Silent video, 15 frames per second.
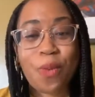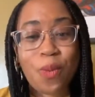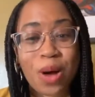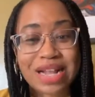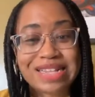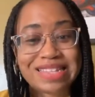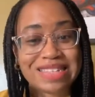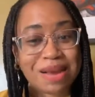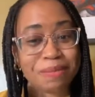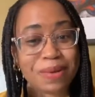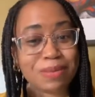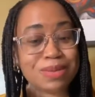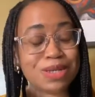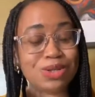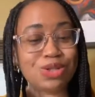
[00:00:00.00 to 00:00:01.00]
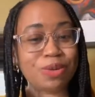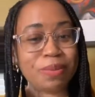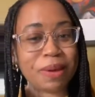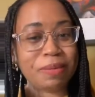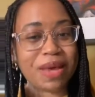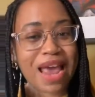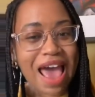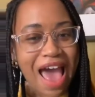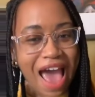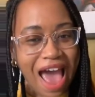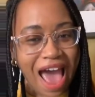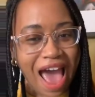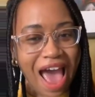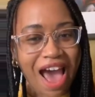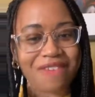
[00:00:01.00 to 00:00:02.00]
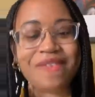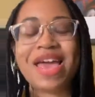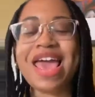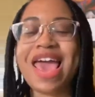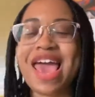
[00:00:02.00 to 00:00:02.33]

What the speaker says: what symptoms did your baby have,